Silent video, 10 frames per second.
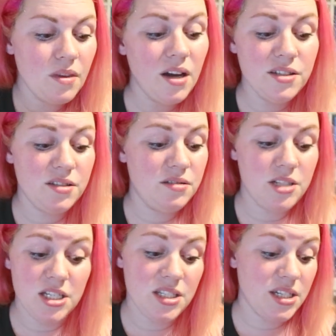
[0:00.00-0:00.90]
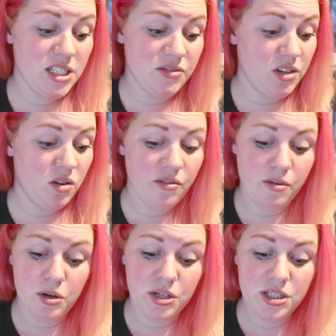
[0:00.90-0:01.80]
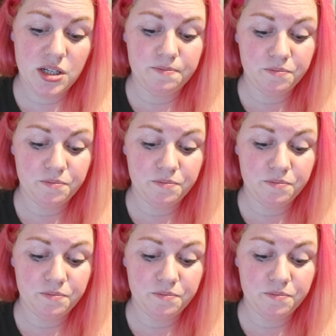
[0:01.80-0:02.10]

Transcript: It doesn't taste of a lot if I'm honest.